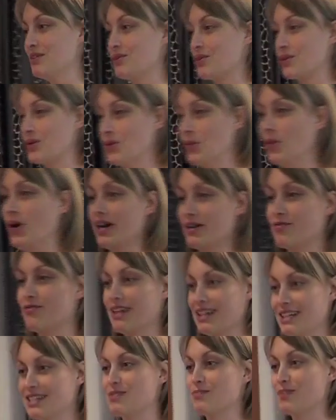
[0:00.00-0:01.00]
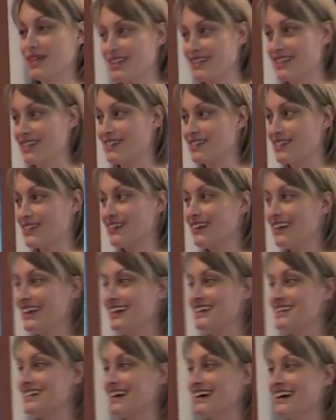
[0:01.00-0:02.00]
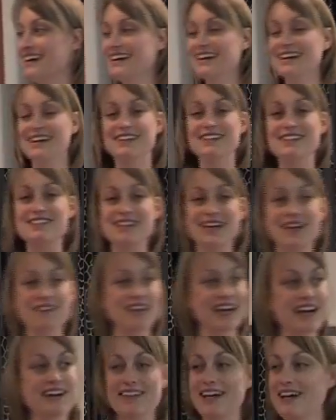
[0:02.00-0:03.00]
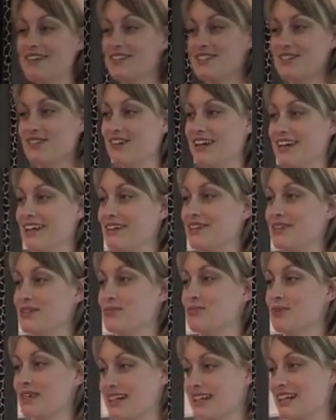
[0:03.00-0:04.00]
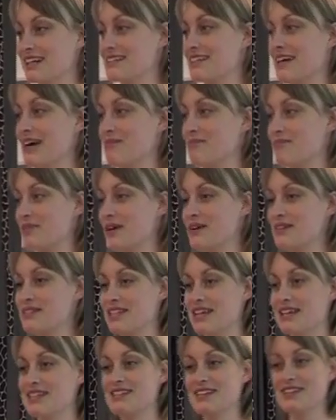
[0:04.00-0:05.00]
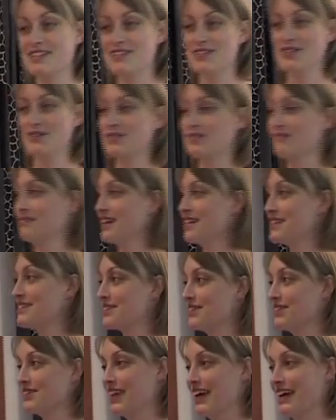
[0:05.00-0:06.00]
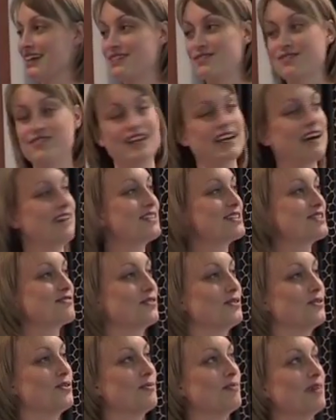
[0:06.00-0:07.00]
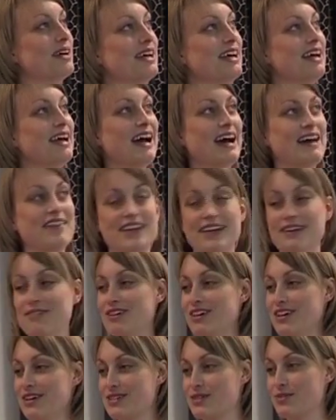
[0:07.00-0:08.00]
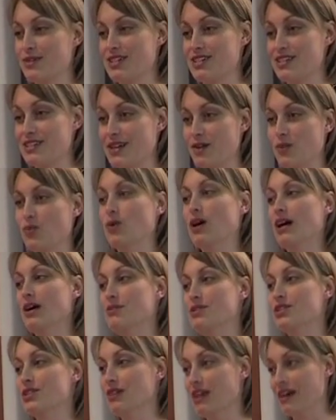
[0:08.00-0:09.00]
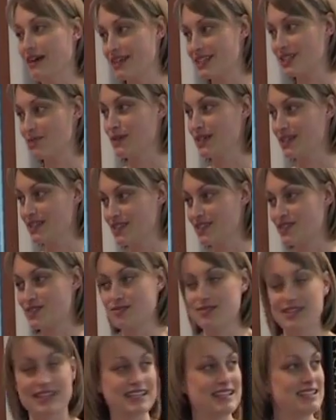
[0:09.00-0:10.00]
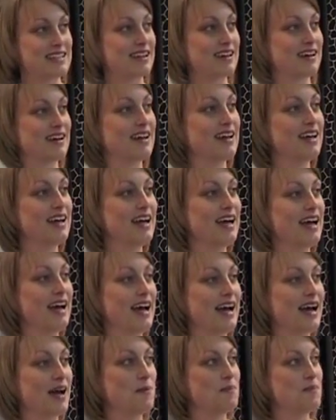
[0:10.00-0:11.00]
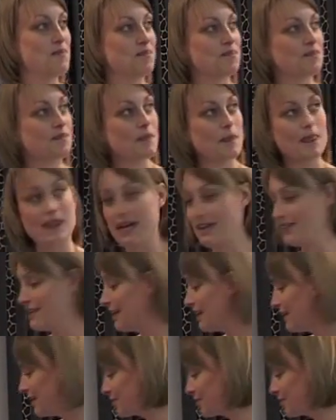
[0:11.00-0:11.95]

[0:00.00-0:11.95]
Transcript: not quite ready to be a digital leader. So that was already a good whittling down process. So the children went on, they had to fill out this form, and they were asked questions like, why would you like to be a digital leader? And then